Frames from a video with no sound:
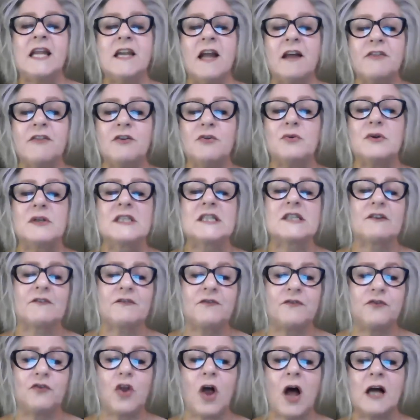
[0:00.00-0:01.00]
In other words,
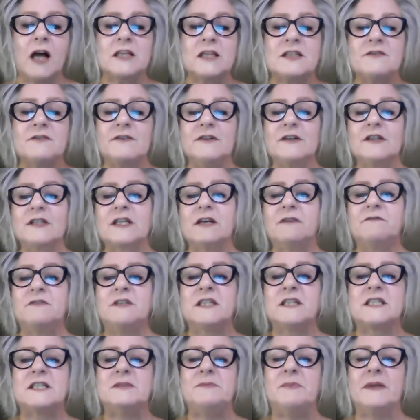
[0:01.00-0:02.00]
philosophers of
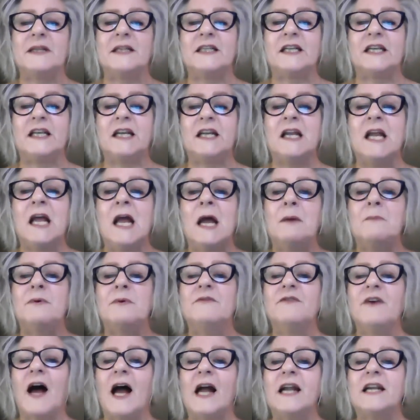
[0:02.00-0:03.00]
disability
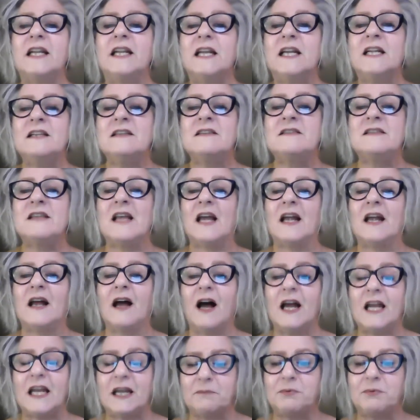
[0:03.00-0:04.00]
provide insights
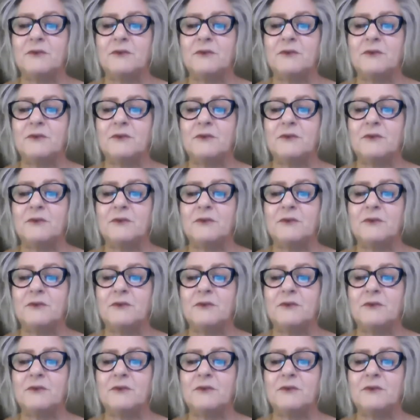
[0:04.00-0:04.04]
